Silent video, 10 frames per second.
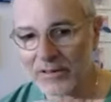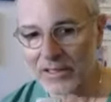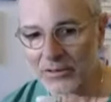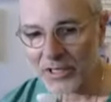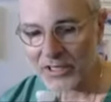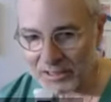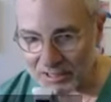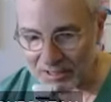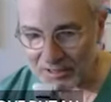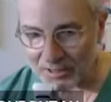as you can
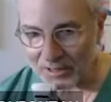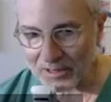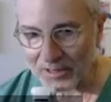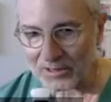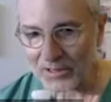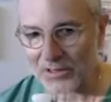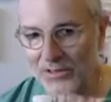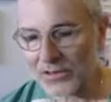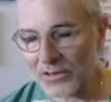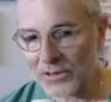see in the on
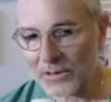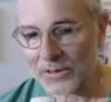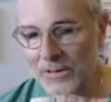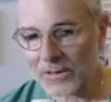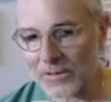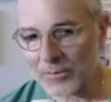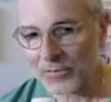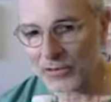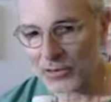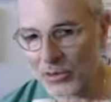the
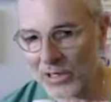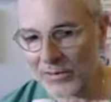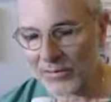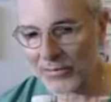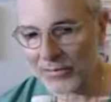photograph